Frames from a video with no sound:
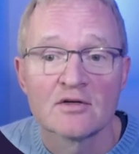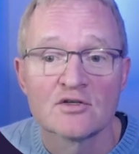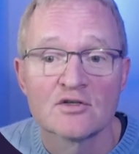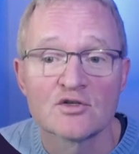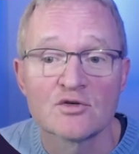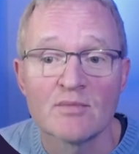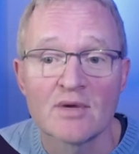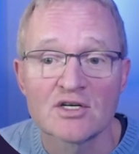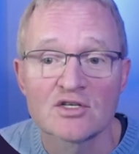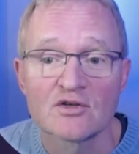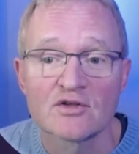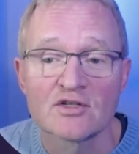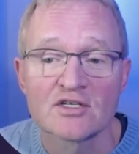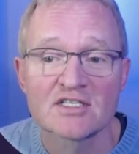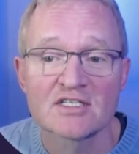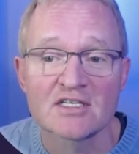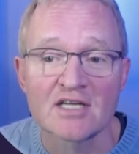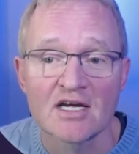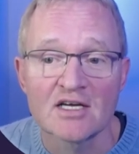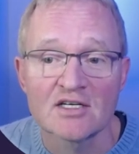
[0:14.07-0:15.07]
to measure the
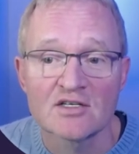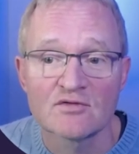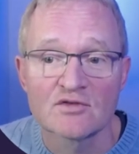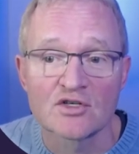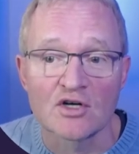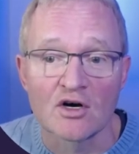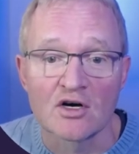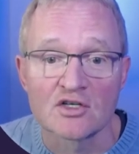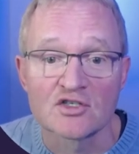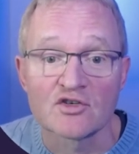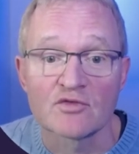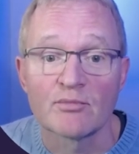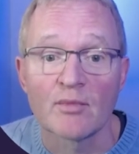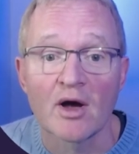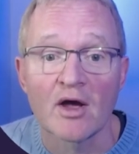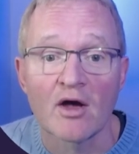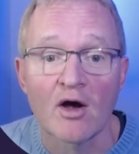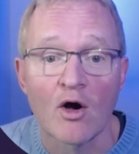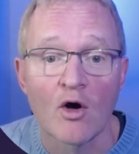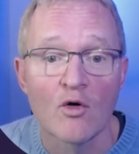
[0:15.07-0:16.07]
state of charge of
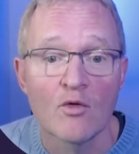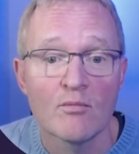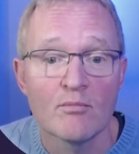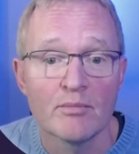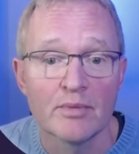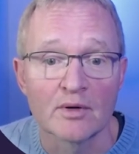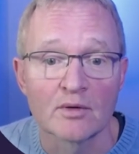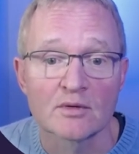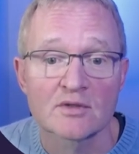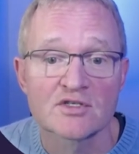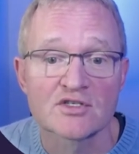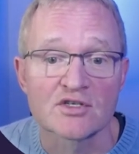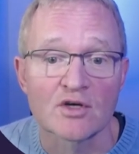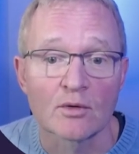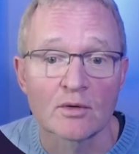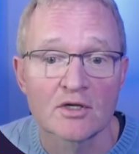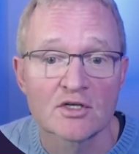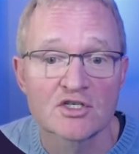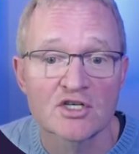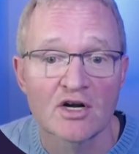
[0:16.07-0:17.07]
my home-built
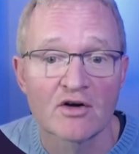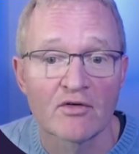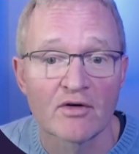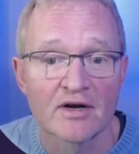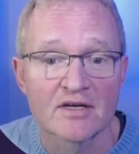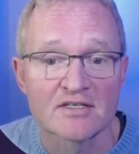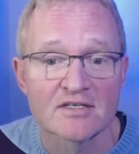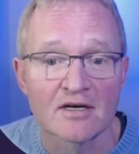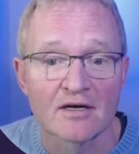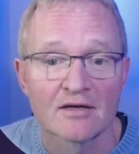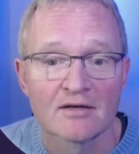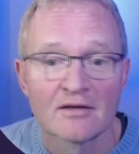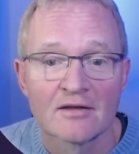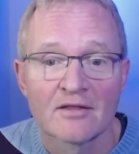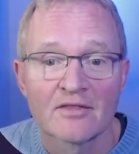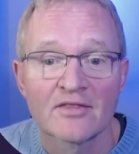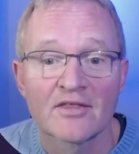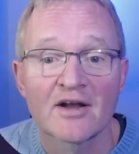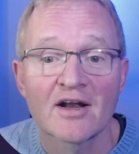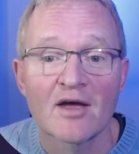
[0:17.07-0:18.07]
solar generator
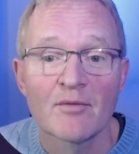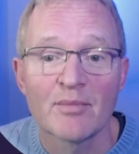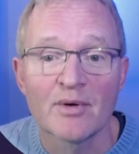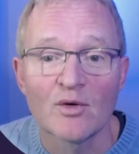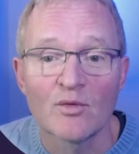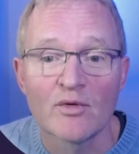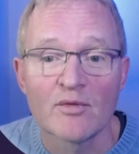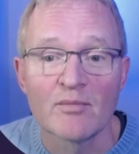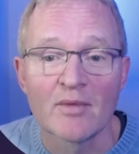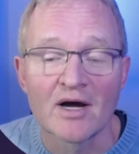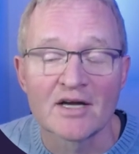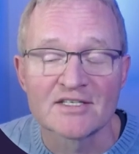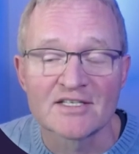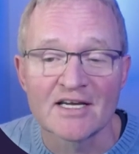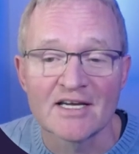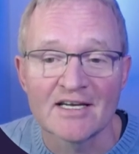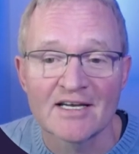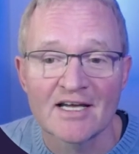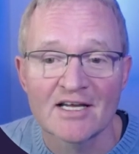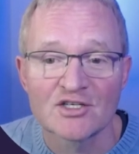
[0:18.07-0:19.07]
that I built with my
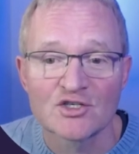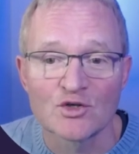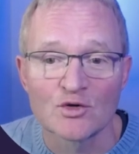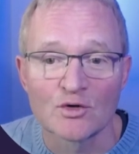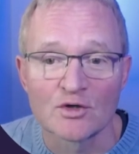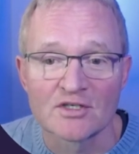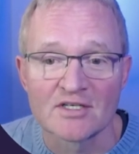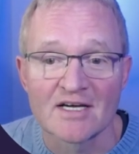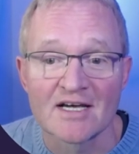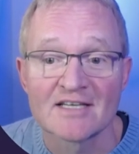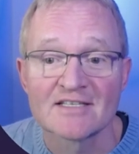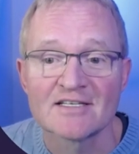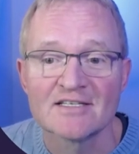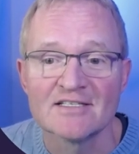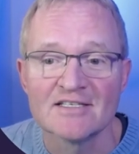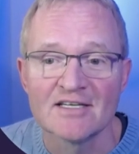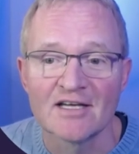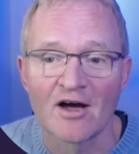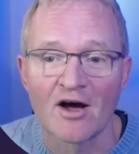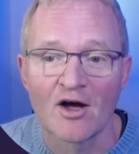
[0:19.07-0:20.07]
teenage daughter as a
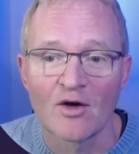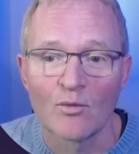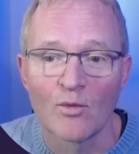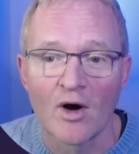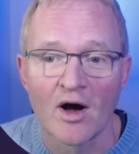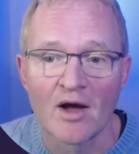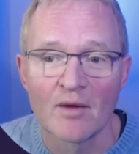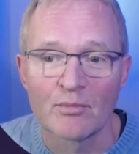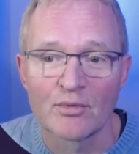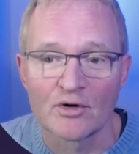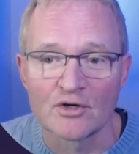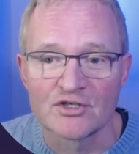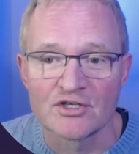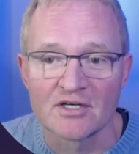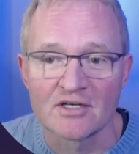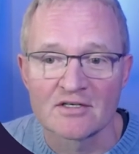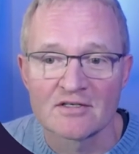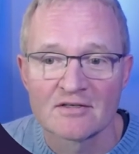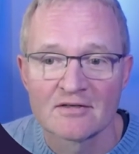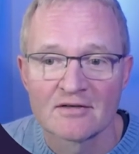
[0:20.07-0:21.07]
DIY
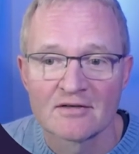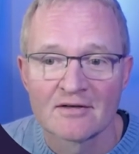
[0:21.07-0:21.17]
project.